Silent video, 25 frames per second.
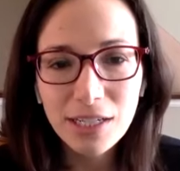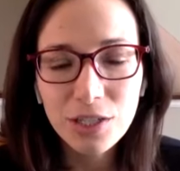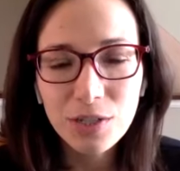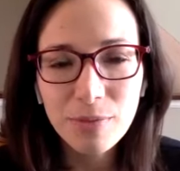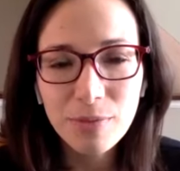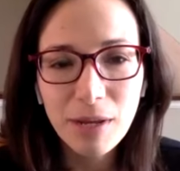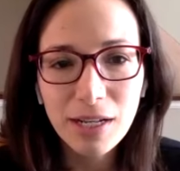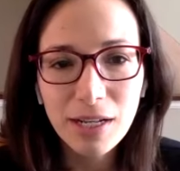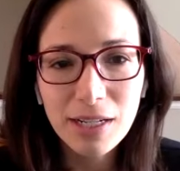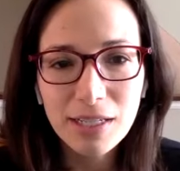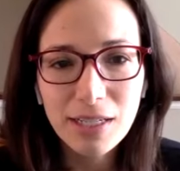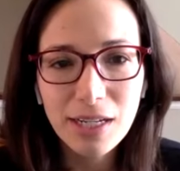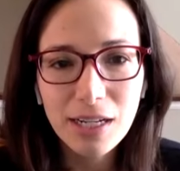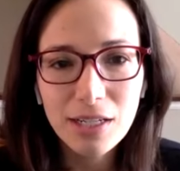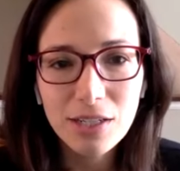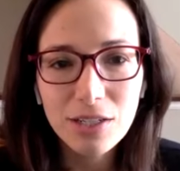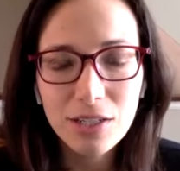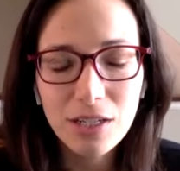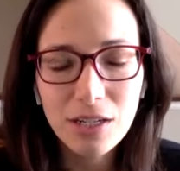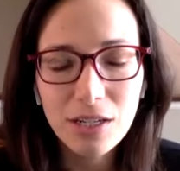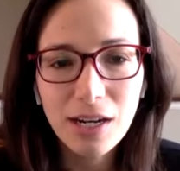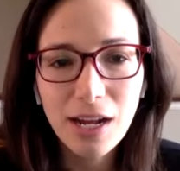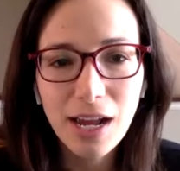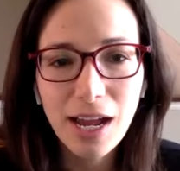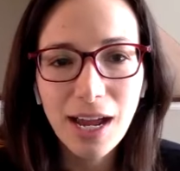teach
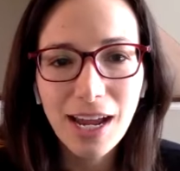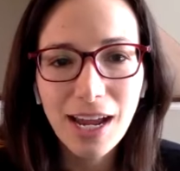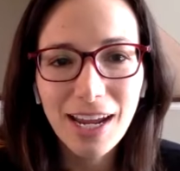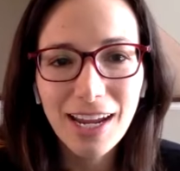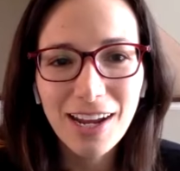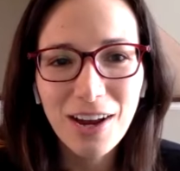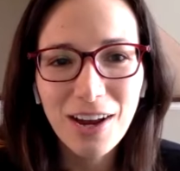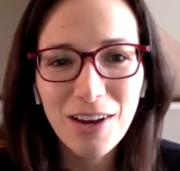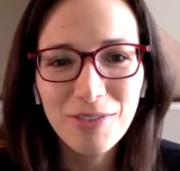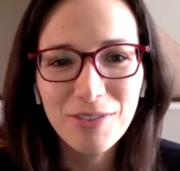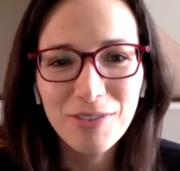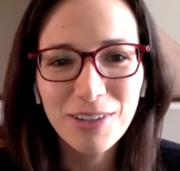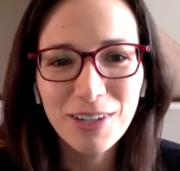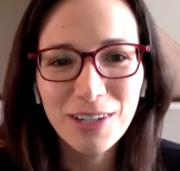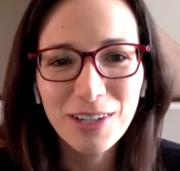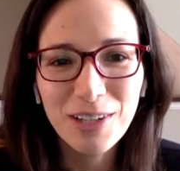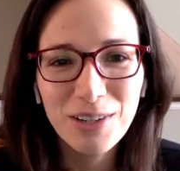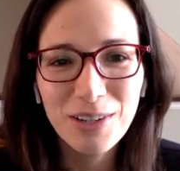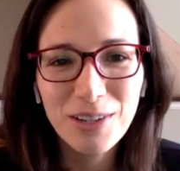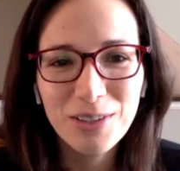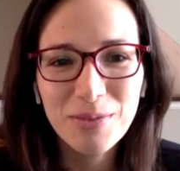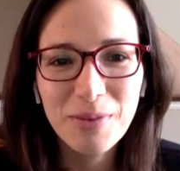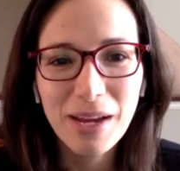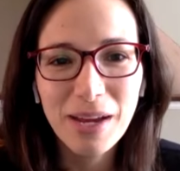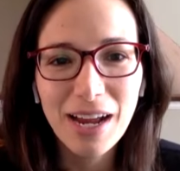meditation, I often
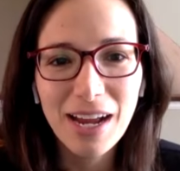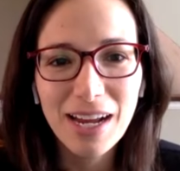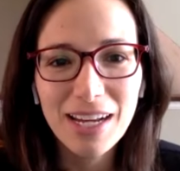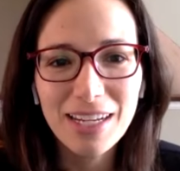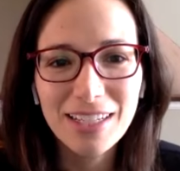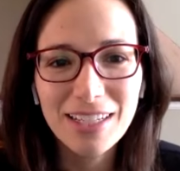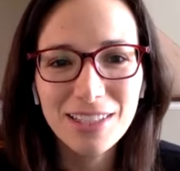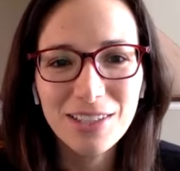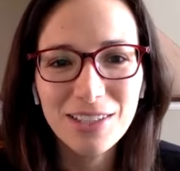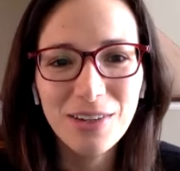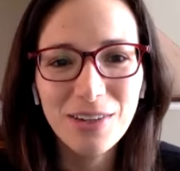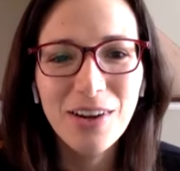close my eyes.